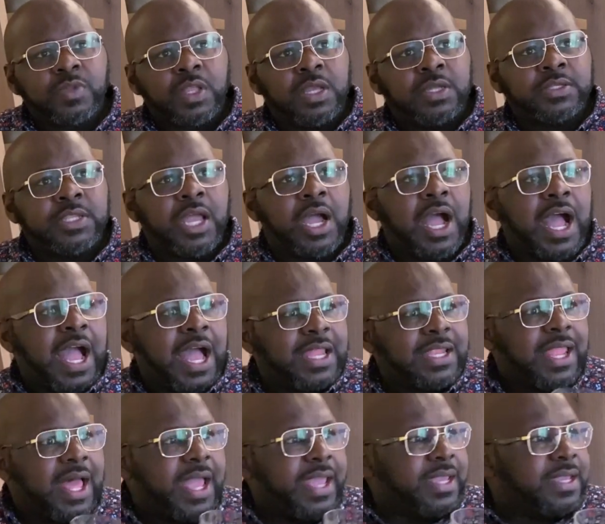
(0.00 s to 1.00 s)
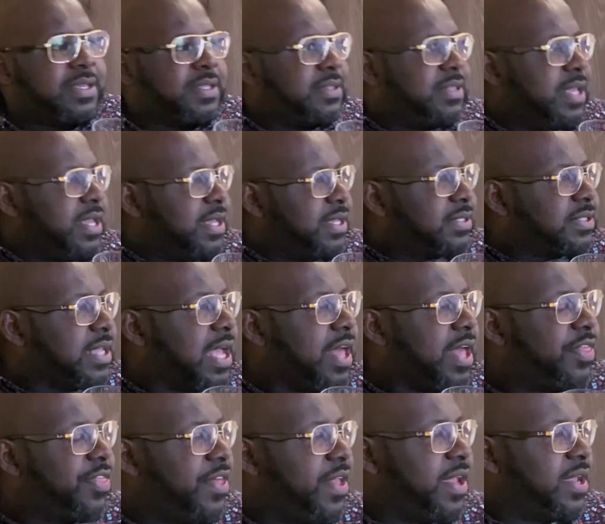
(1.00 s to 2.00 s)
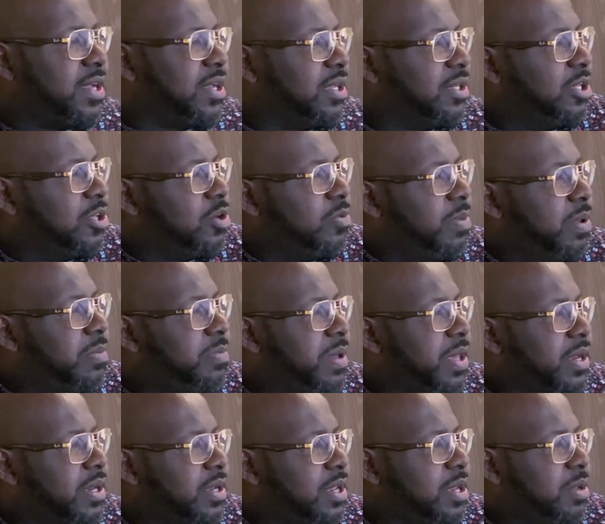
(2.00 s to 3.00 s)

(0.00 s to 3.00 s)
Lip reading: Now I like this. I think a little bit better than the